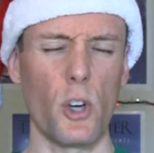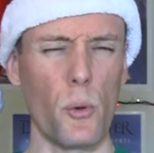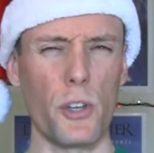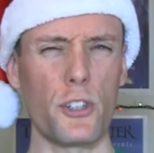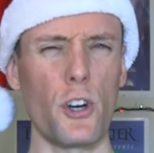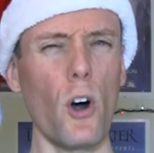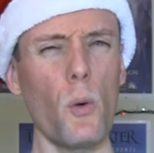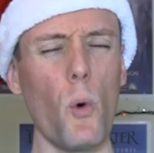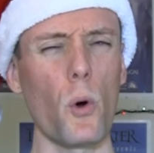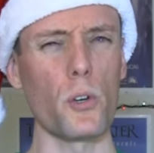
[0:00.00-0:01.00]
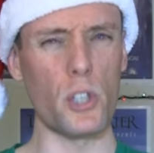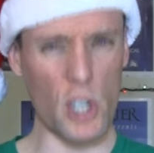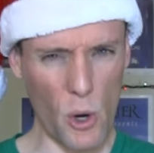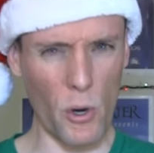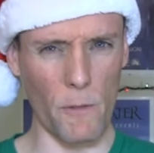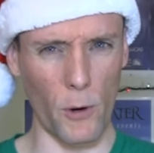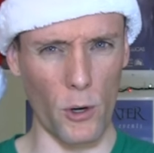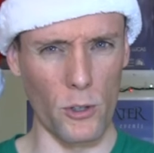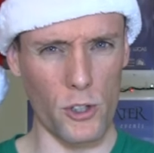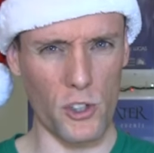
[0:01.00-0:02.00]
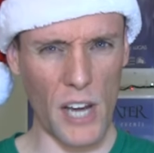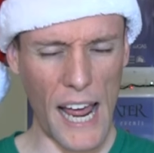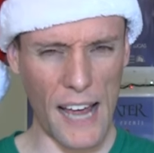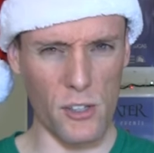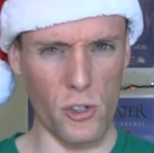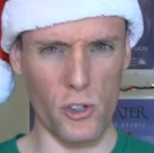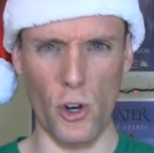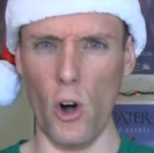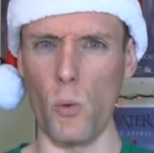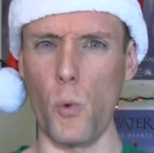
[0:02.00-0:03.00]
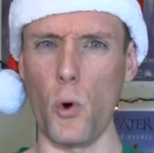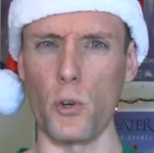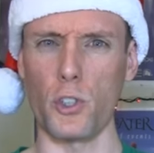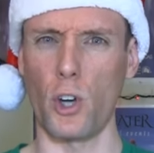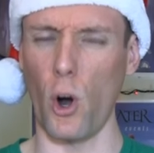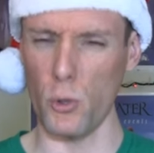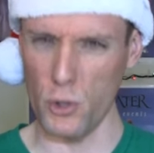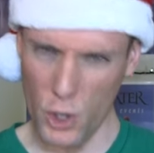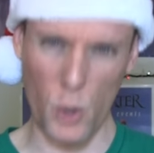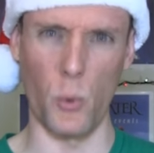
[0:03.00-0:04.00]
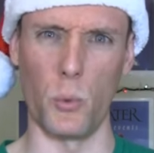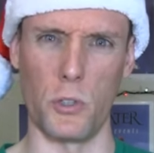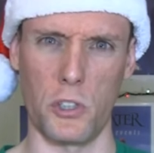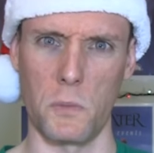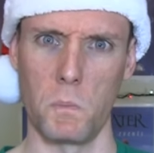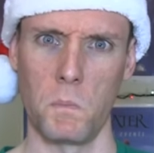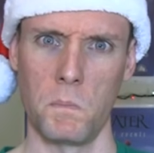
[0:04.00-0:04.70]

So the Star Wars universe has Star Wars cartoons.